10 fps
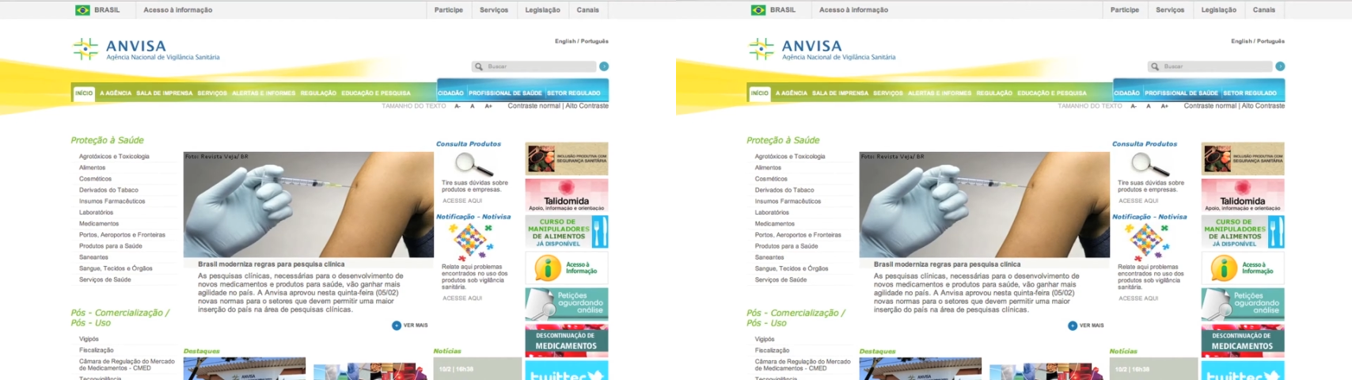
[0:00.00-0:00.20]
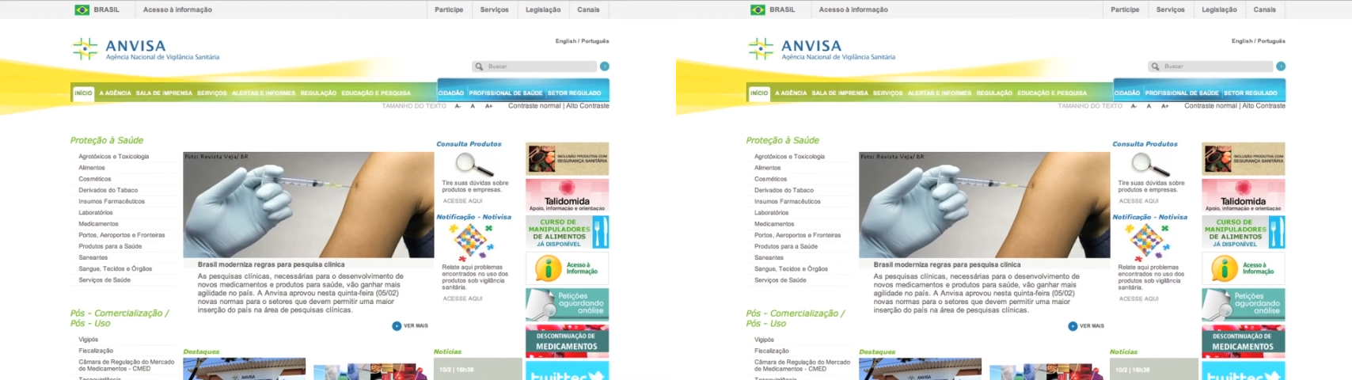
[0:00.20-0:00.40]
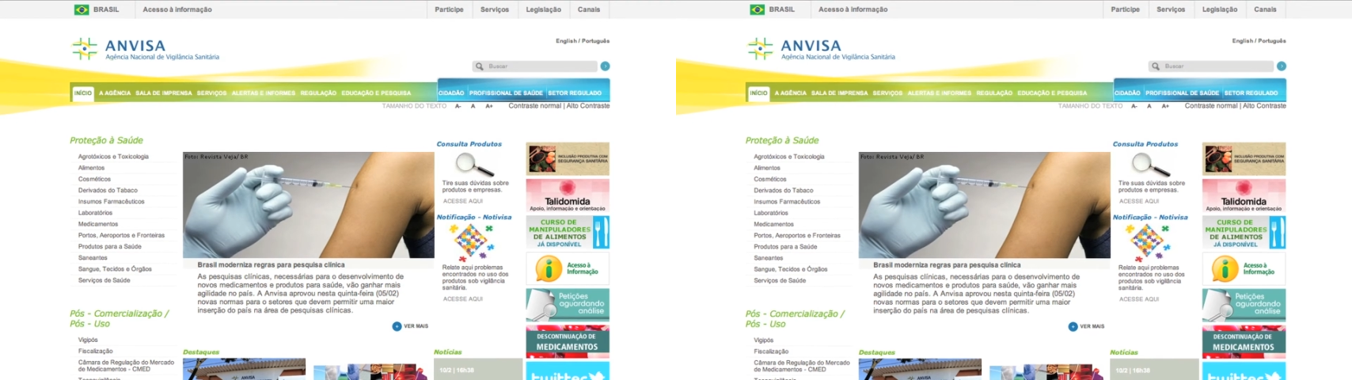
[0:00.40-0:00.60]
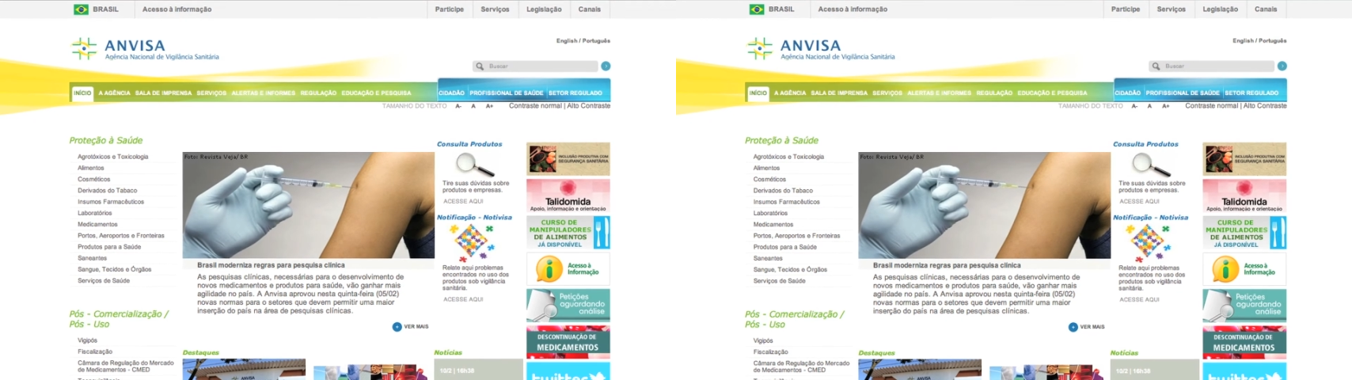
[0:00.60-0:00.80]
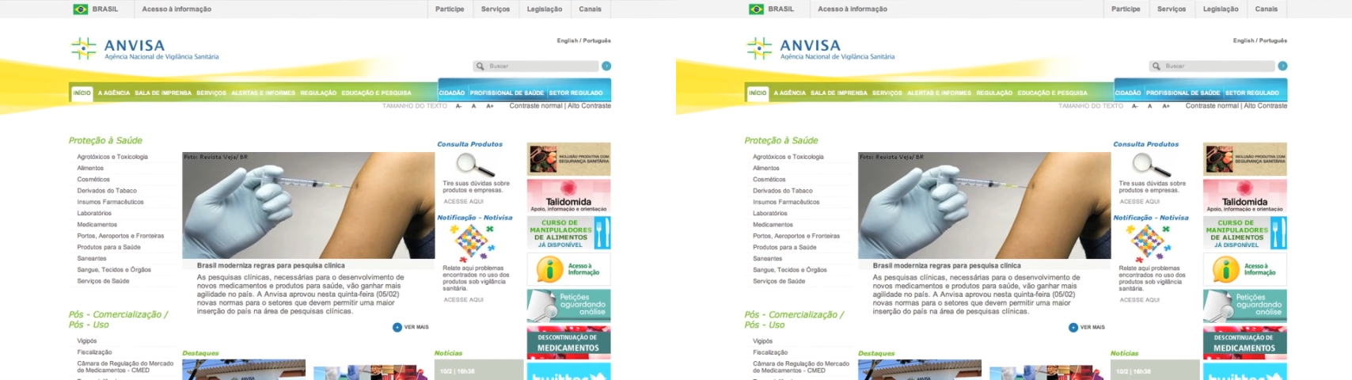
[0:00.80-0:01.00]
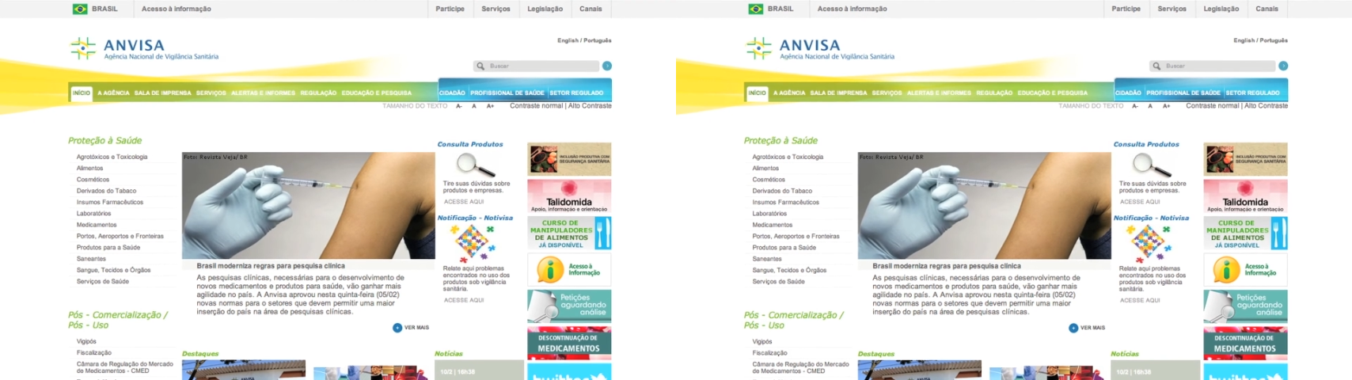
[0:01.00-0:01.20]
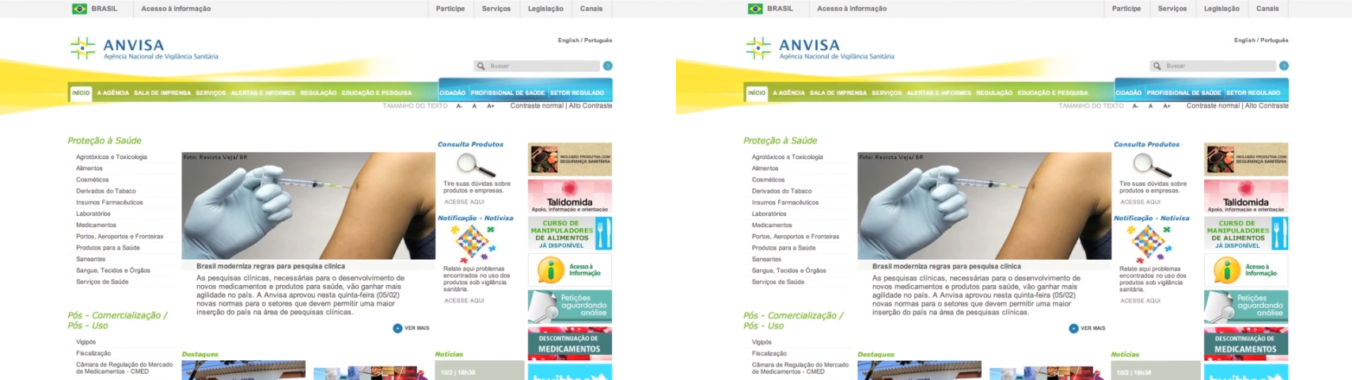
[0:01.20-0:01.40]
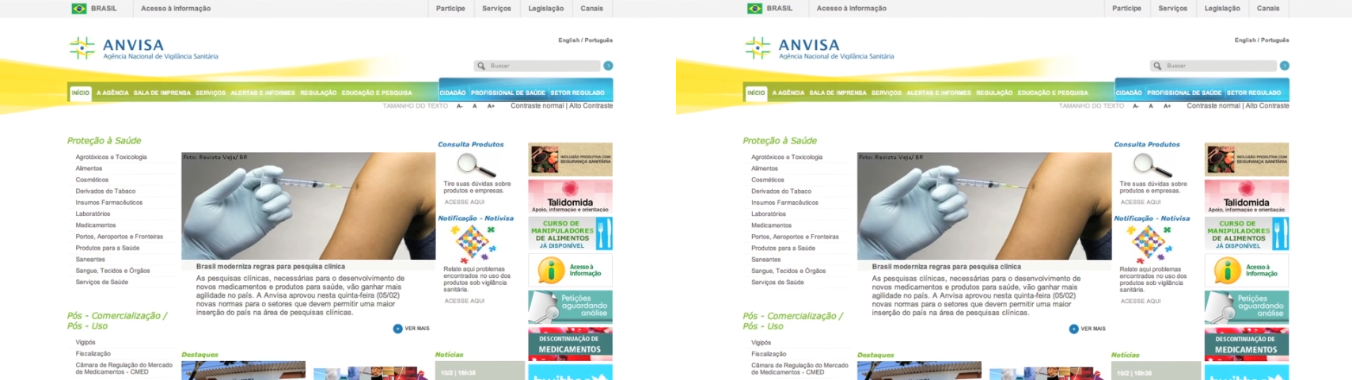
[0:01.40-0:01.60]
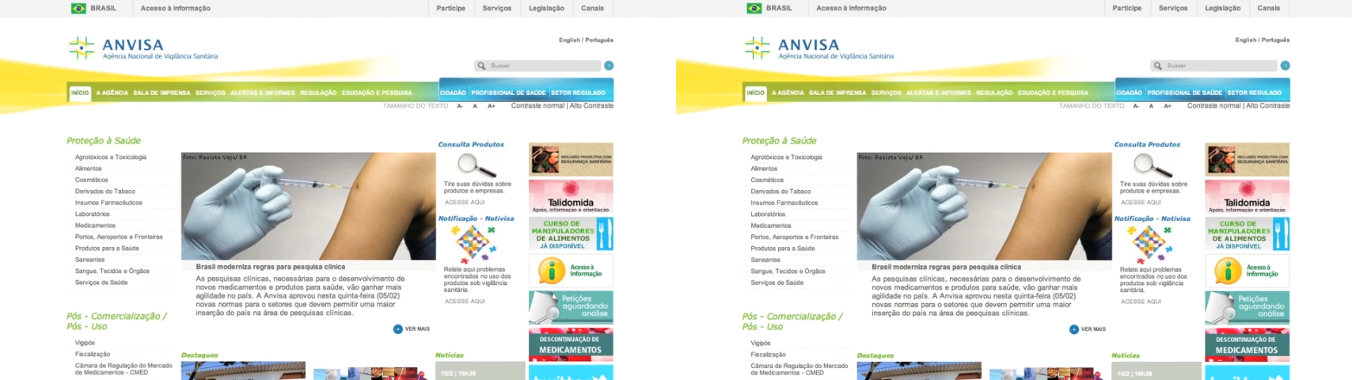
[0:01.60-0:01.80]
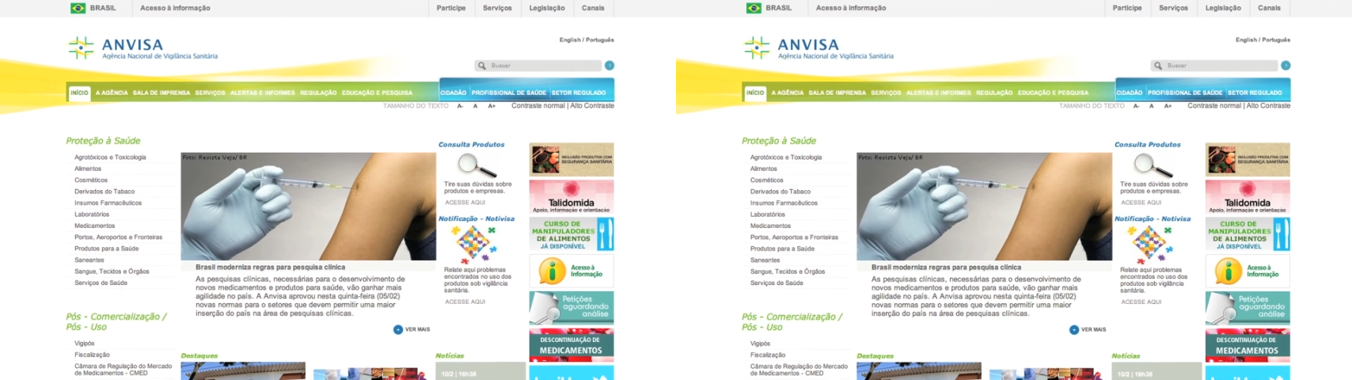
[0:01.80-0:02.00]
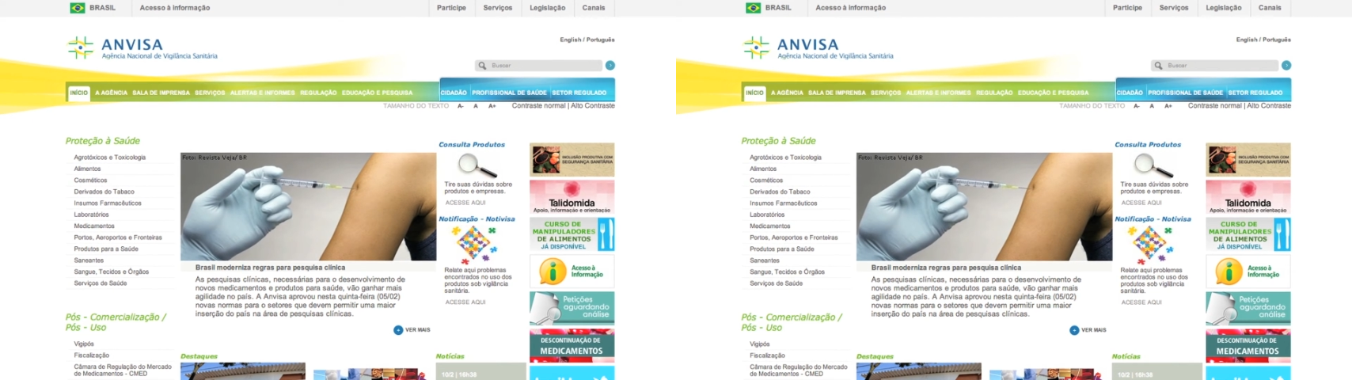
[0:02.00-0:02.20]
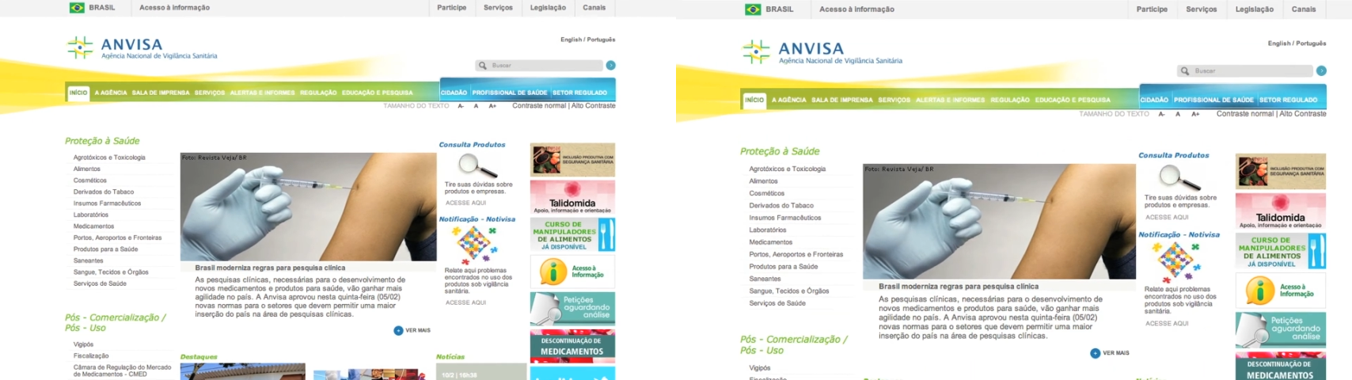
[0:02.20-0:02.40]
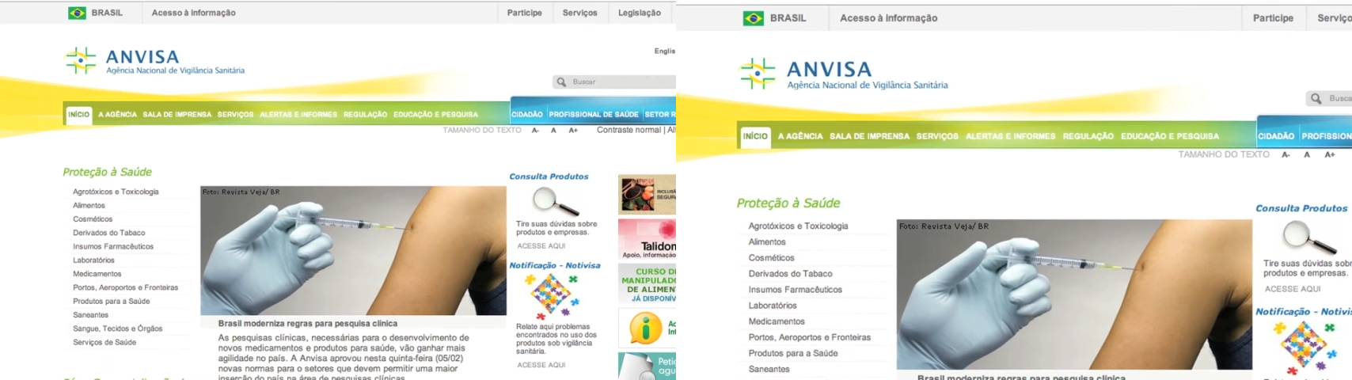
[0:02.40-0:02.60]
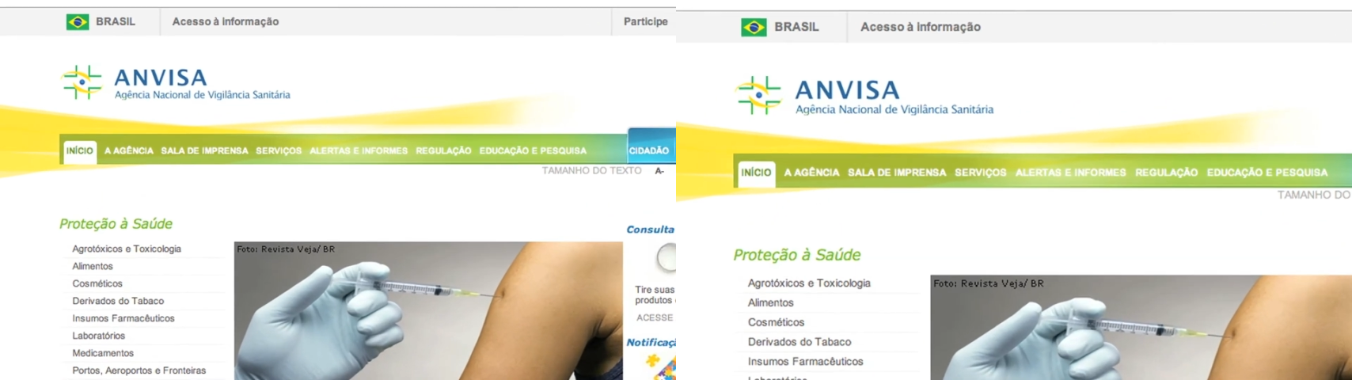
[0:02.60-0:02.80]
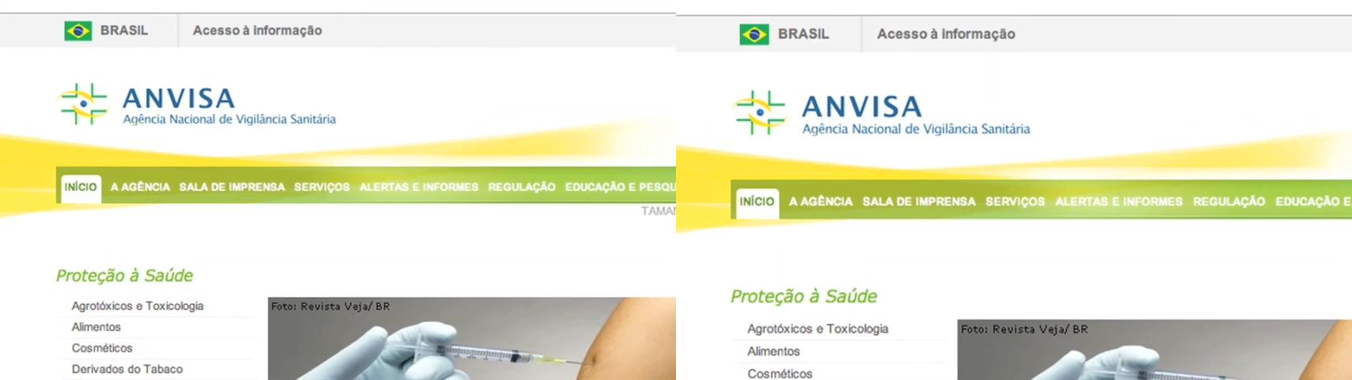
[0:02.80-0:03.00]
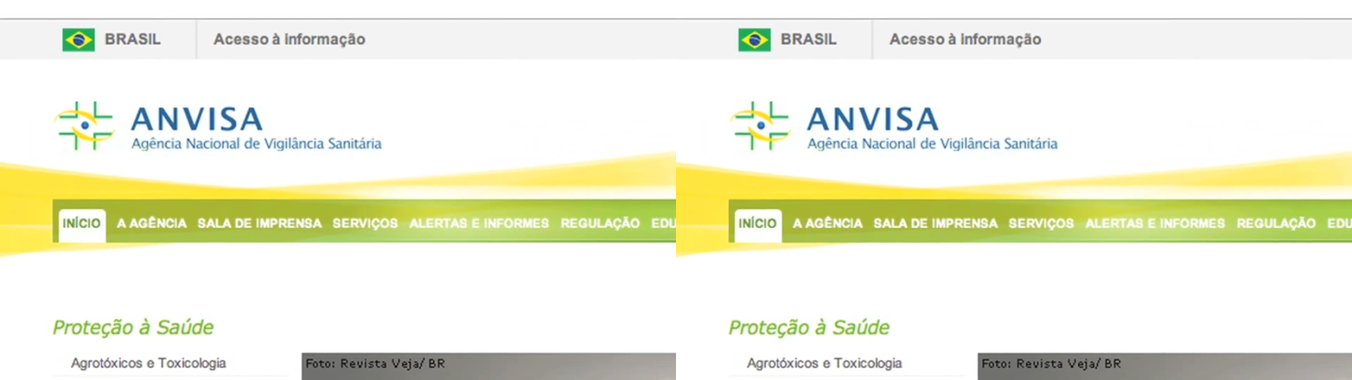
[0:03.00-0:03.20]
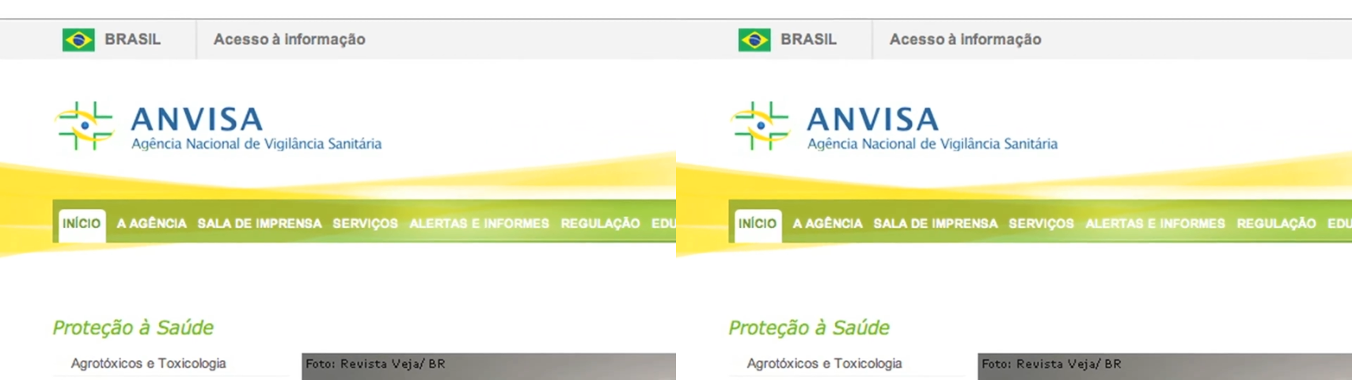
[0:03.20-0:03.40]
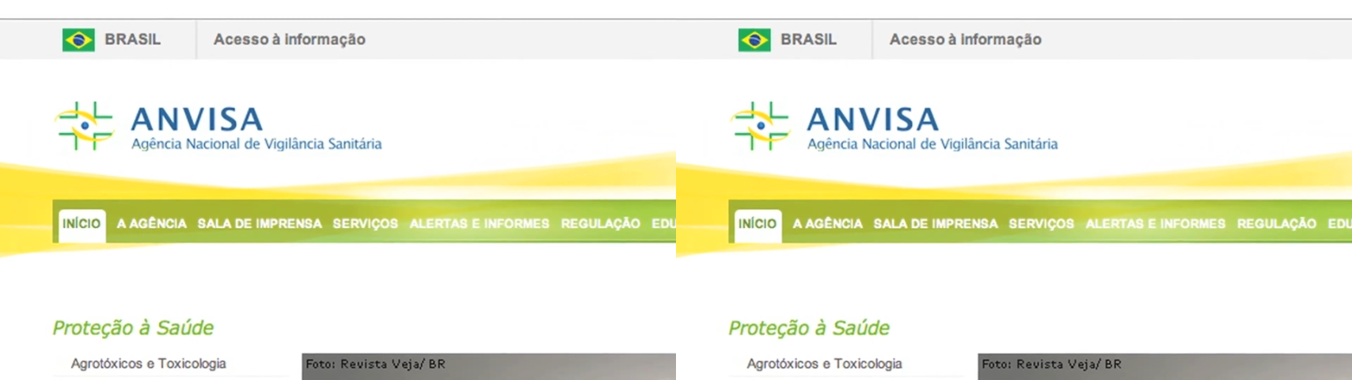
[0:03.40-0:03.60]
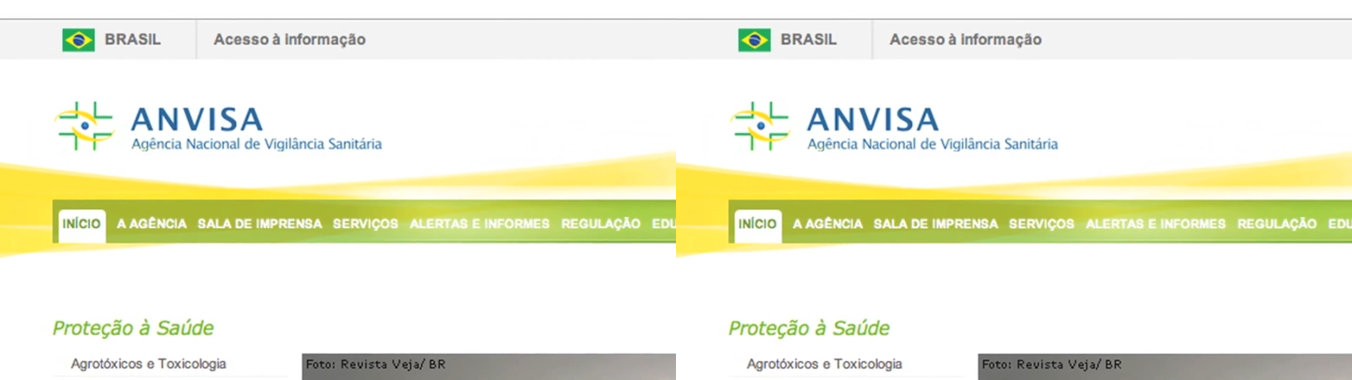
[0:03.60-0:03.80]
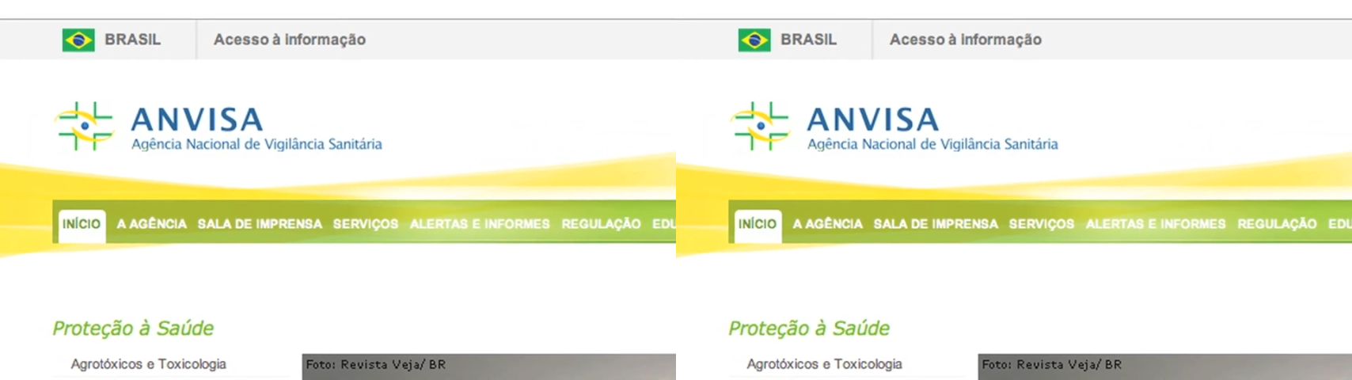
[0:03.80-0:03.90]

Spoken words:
No face is visible, so there are no lips to read.